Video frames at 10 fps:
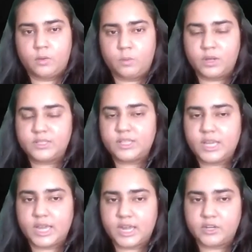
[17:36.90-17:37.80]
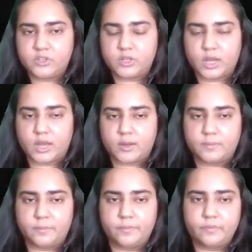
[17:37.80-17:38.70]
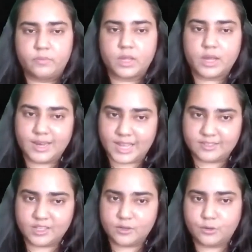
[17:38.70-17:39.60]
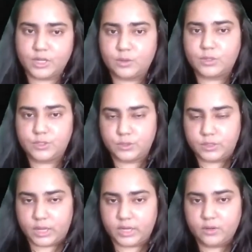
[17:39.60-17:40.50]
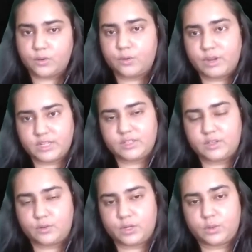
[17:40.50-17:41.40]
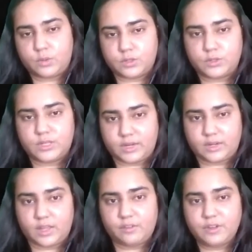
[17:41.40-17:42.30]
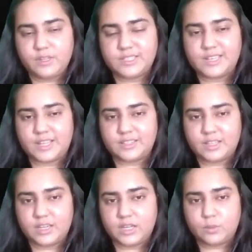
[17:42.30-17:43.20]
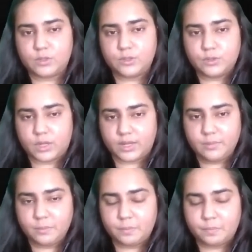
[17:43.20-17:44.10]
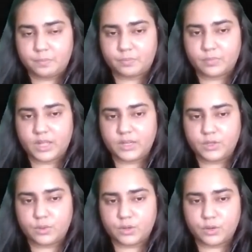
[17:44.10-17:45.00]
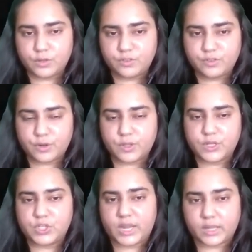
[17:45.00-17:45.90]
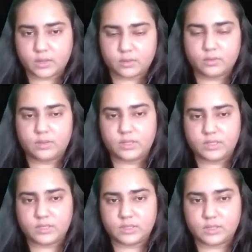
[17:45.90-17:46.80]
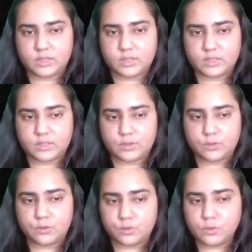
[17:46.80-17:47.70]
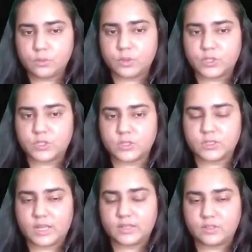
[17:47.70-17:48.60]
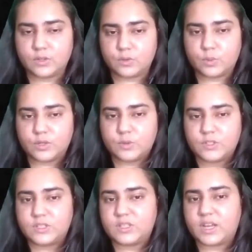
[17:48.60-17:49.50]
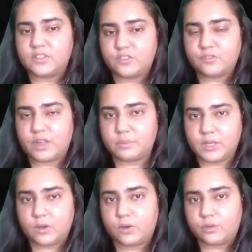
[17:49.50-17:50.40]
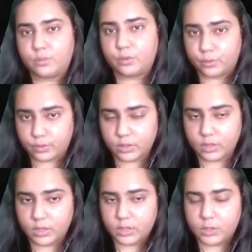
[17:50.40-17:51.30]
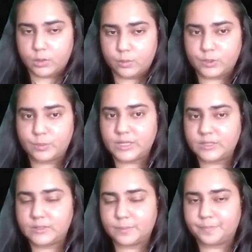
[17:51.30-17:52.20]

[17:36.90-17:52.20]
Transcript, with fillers: Was the age uh, less than or equal to 9 or greater than or equal to 10? If it is less than equal to 9, then you are going to further check this this rule which says, you know, what was the size of family on board, which means